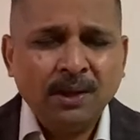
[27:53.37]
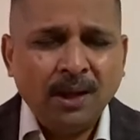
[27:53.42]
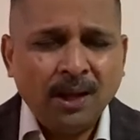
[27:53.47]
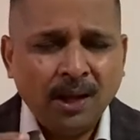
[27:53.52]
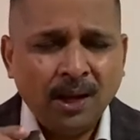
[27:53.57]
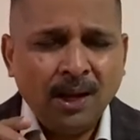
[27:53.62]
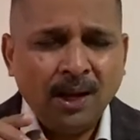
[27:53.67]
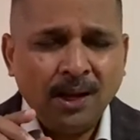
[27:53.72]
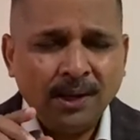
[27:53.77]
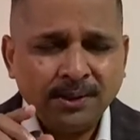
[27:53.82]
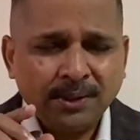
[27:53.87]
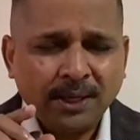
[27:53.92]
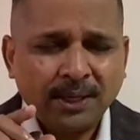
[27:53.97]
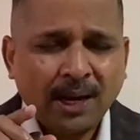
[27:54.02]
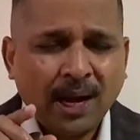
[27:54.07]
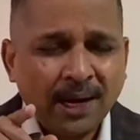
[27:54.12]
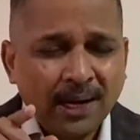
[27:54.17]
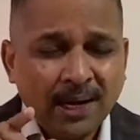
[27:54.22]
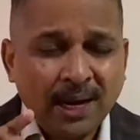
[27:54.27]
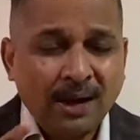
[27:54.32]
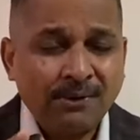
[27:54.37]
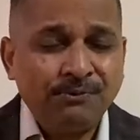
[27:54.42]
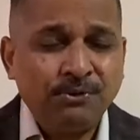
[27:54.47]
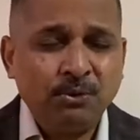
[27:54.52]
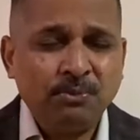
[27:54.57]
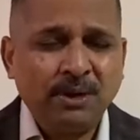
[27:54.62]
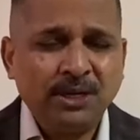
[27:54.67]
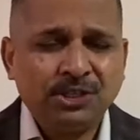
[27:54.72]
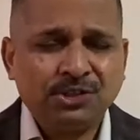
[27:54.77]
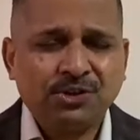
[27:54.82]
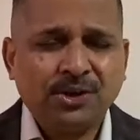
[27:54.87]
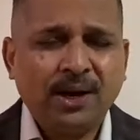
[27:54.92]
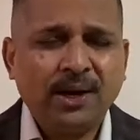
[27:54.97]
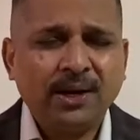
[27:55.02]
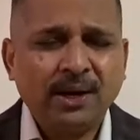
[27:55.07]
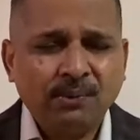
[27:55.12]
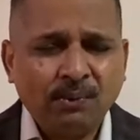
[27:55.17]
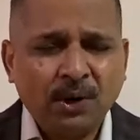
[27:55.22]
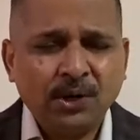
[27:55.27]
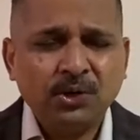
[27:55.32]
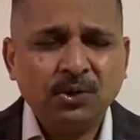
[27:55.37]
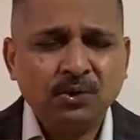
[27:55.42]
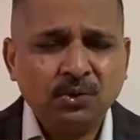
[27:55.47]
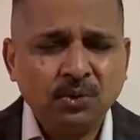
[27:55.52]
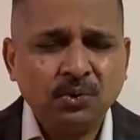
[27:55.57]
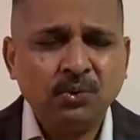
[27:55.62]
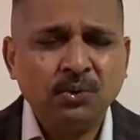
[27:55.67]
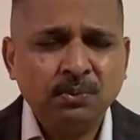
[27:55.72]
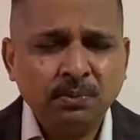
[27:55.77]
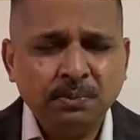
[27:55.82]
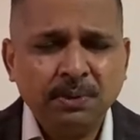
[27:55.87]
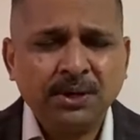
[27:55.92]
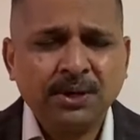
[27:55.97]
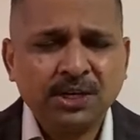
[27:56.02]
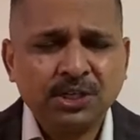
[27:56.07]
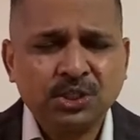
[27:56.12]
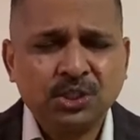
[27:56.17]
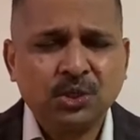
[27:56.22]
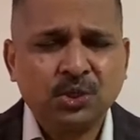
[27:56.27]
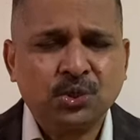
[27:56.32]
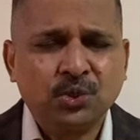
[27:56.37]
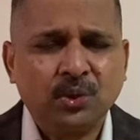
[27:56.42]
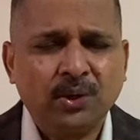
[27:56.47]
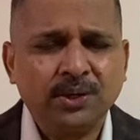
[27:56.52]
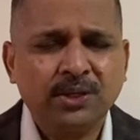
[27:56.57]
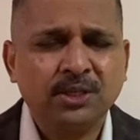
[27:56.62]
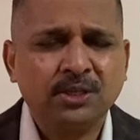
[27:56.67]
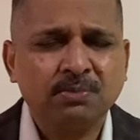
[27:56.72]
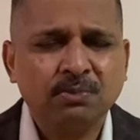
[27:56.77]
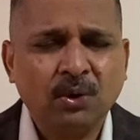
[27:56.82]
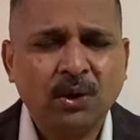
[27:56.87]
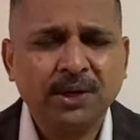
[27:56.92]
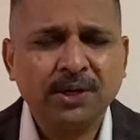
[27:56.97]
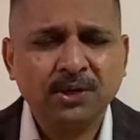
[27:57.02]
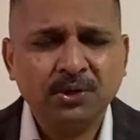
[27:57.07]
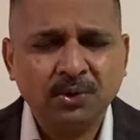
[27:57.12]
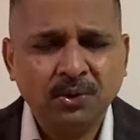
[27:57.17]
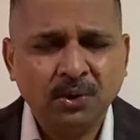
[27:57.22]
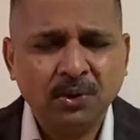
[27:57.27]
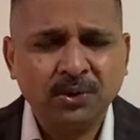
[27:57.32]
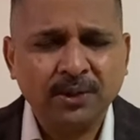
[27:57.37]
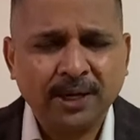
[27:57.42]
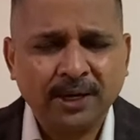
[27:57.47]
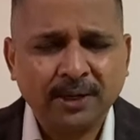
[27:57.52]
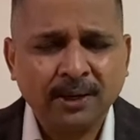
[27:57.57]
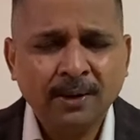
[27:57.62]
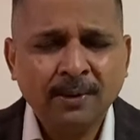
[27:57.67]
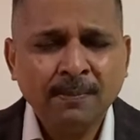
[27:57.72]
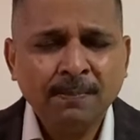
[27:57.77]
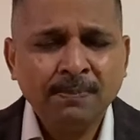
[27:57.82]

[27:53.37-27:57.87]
uh, that i love you my child i want you to be rest assured this morning to know that